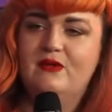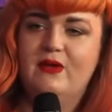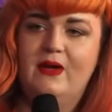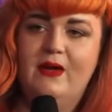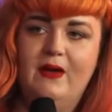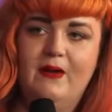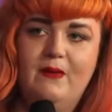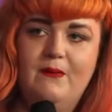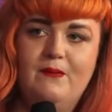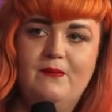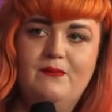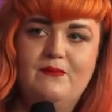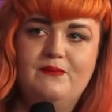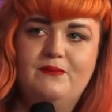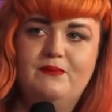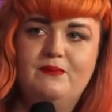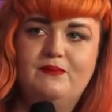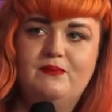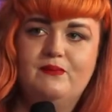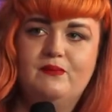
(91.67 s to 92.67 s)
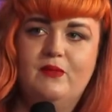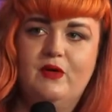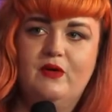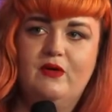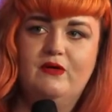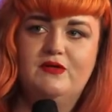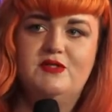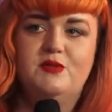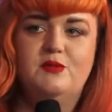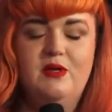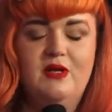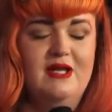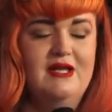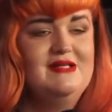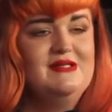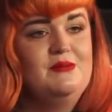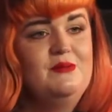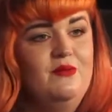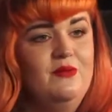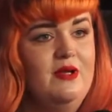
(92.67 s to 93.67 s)
I got to play
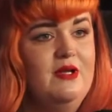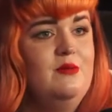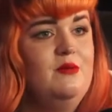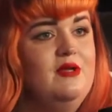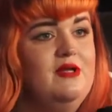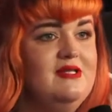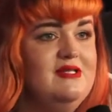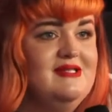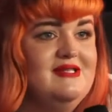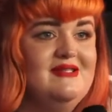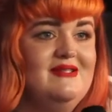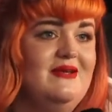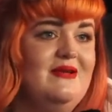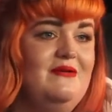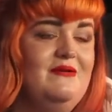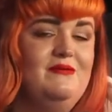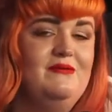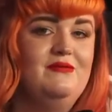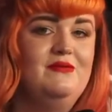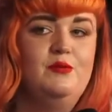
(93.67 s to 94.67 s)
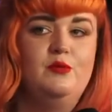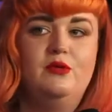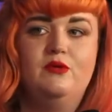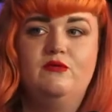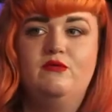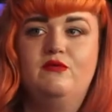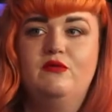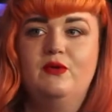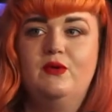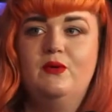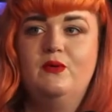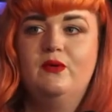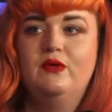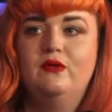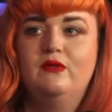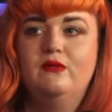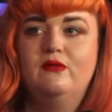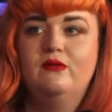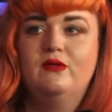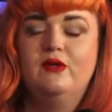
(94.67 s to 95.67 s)
some great places like Forbidden Fruit and